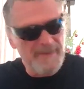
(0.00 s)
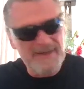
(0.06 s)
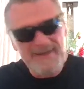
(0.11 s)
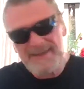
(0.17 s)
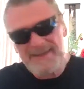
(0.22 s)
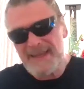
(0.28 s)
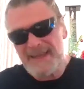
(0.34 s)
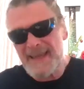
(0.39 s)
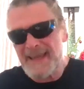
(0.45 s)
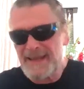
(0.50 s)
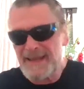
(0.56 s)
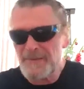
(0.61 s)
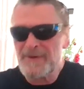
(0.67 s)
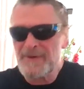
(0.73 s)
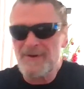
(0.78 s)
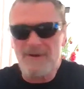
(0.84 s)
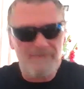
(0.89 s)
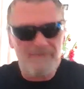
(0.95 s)
But in the
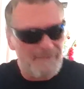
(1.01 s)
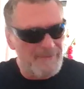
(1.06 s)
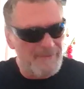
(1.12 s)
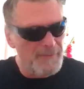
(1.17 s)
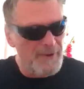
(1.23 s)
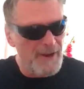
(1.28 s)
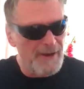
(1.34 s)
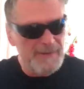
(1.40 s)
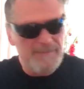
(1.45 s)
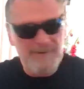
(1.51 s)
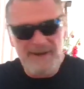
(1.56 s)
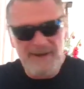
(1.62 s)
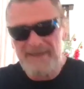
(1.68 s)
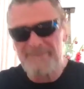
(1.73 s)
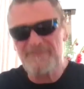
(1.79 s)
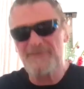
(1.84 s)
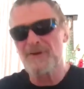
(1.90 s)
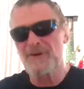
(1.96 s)
end, we're only
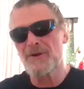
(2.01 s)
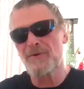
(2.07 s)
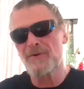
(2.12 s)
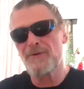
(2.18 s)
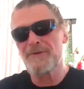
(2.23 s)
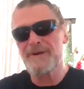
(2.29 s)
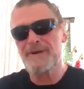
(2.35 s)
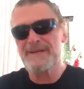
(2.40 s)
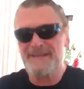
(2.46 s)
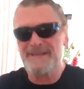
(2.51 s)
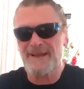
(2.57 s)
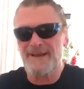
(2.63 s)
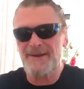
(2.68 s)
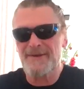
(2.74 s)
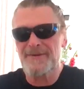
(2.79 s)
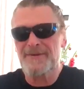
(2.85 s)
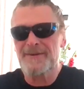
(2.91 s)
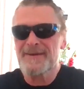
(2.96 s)
playing for glory,
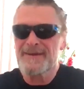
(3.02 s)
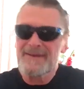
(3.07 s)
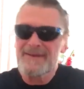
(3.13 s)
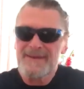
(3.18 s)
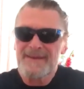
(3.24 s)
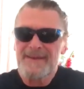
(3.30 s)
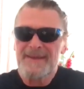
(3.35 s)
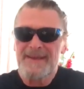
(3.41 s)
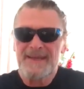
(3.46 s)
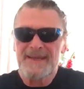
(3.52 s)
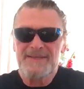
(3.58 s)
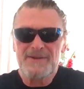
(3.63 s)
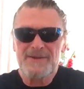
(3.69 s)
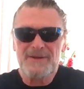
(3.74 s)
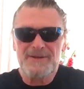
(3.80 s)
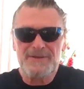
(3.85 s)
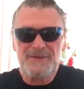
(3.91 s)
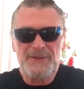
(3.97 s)
so
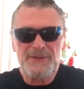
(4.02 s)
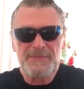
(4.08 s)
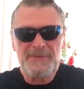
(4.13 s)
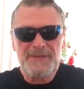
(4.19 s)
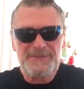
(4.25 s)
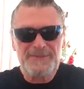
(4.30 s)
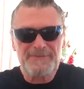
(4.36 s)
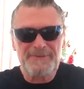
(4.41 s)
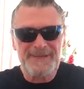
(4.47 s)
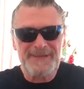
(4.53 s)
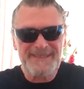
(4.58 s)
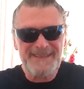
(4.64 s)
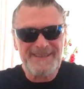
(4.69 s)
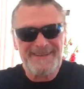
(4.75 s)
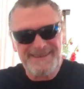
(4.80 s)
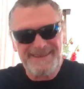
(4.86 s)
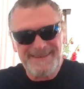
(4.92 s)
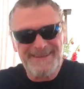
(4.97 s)
it's not too much
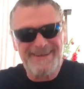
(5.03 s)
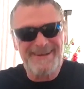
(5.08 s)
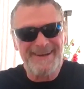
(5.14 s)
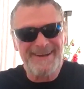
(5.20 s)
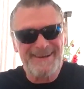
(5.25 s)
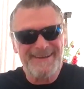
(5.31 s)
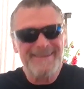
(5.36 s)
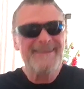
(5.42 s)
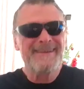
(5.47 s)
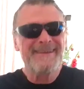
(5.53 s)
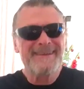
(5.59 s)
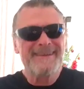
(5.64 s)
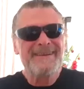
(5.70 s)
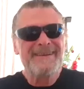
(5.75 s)
pressure, you know.